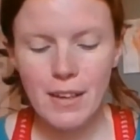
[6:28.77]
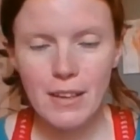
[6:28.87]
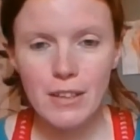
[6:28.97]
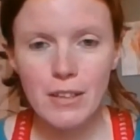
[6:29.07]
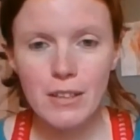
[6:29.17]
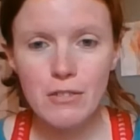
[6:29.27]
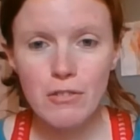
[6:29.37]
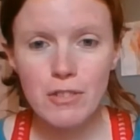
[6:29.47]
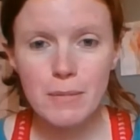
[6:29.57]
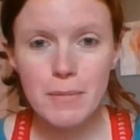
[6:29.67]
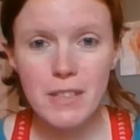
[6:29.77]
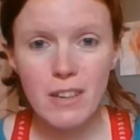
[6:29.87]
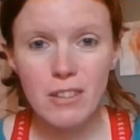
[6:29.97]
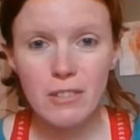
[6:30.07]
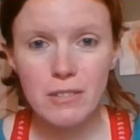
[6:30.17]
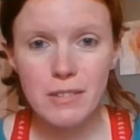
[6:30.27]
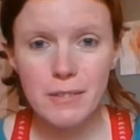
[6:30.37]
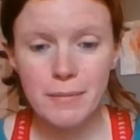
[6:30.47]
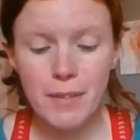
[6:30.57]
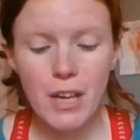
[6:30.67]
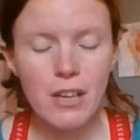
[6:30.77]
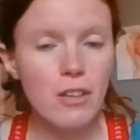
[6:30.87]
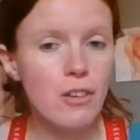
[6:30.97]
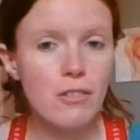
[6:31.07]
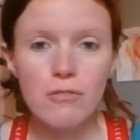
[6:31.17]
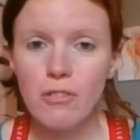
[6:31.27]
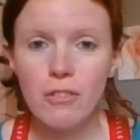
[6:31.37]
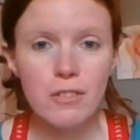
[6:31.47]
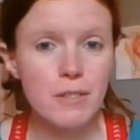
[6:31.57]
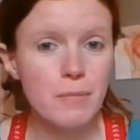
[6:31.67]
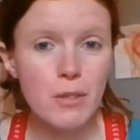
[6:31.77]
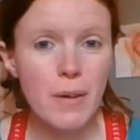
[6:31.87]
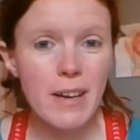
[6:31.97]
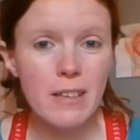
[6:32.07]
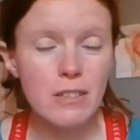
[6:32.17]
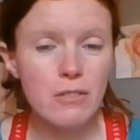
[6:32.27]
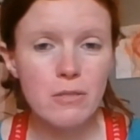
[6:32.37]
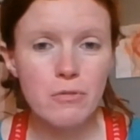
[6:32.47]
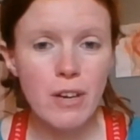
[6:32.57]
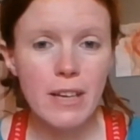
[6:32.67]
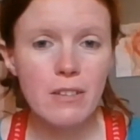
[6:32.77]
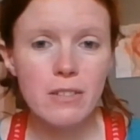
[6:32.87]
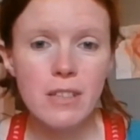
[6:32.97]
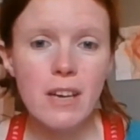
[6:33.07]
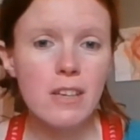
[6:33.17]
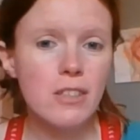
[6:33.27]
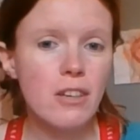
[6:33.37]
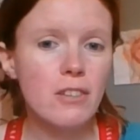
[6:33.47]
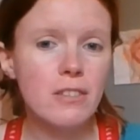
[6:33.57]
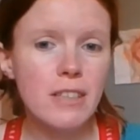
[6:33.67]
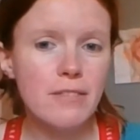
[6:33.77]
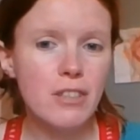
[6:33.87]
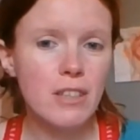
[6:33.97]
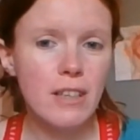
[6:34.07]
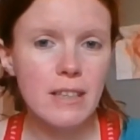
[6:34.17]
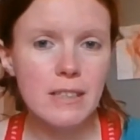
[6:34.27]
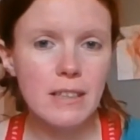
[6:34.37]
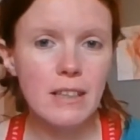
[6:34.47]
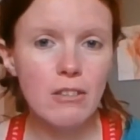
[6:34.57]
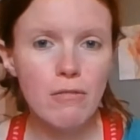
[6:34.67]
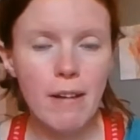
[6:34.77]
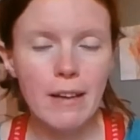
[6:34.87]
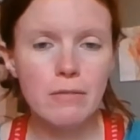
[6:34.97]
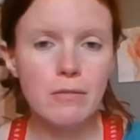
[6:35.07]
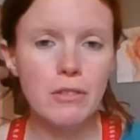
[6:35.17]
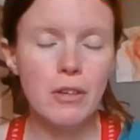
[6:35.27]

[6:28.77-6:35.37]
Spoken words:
you're going to draw some circles. You could draw some squares or some triangles. Circles gives you a nice little round